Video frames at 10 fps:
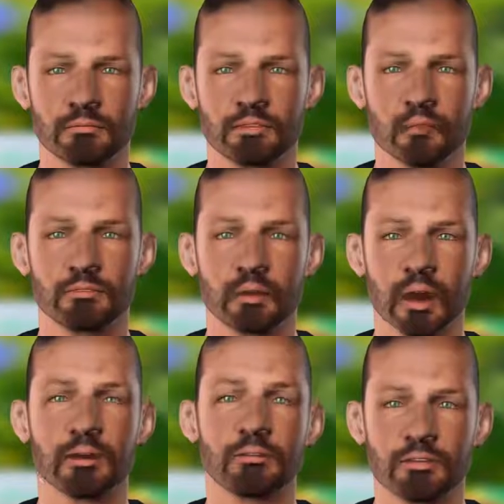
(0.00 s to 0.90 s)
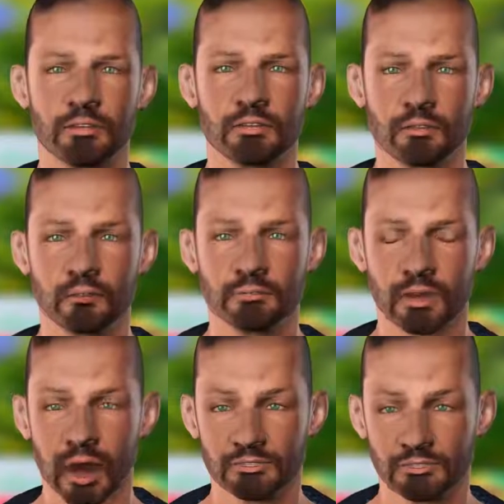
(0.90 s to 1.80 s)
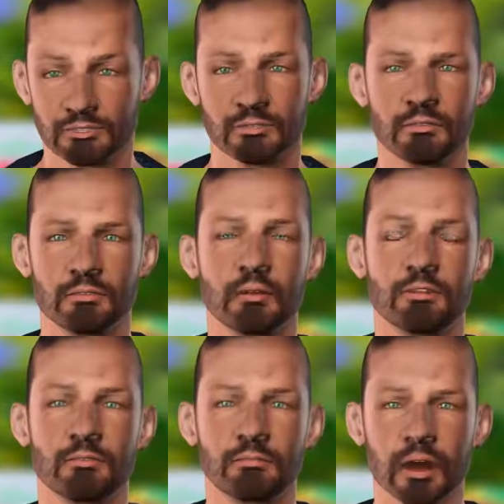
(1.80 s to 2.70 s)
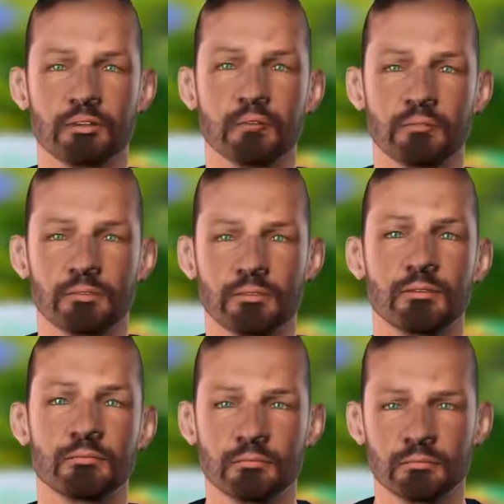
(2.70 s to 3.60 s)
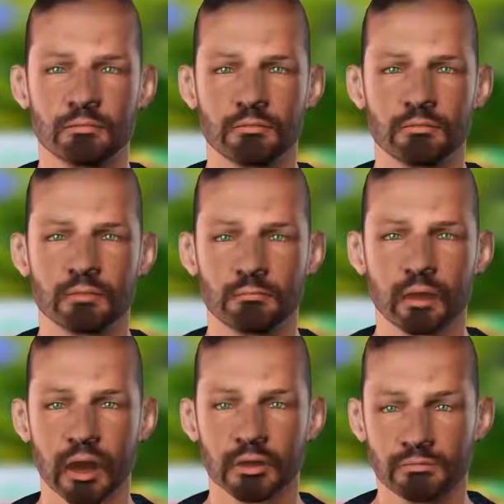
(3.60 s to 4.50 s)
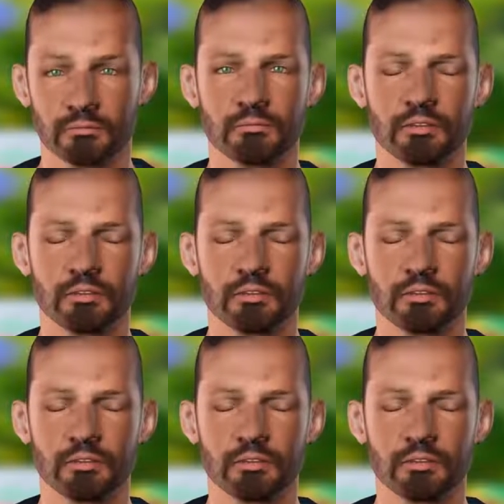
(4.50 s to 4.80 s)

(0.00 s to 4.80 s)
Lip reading: He said, no. He said, if he was, he would have been claiming his own kingdom back.